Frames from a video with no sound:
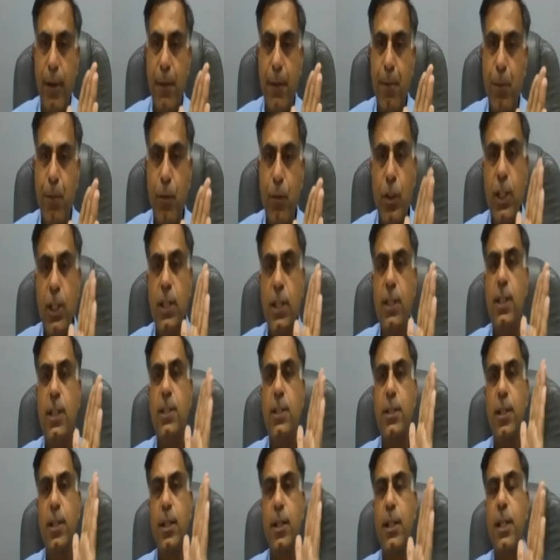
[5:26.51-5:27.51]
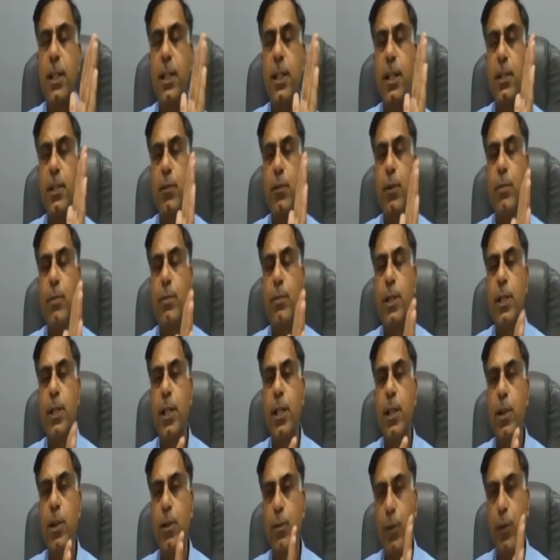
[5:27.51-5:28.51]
Within this 30 days from the date of